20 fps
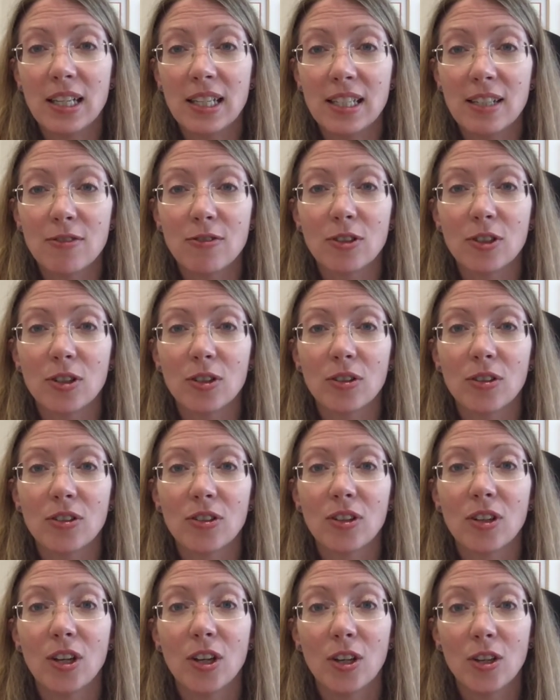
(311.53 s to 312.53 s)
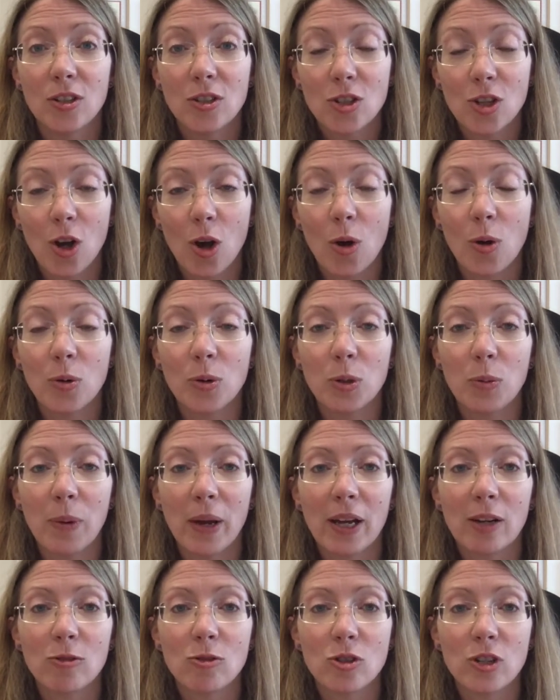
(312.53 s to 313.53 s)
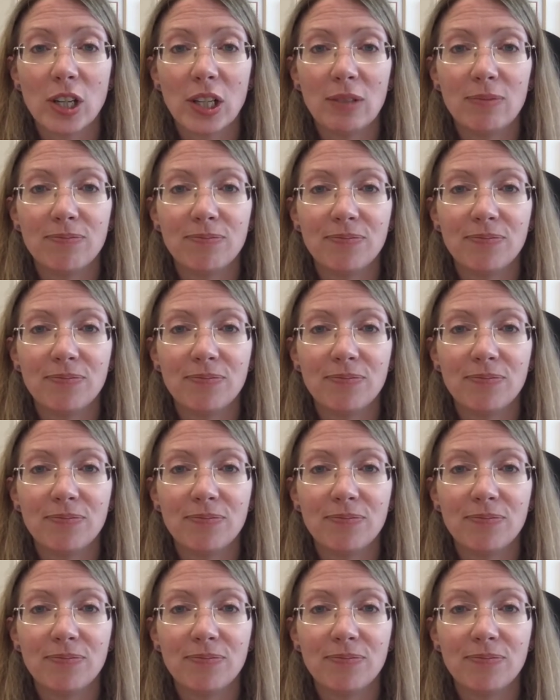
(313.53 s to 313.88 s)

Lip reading: difficult to hold a boundary.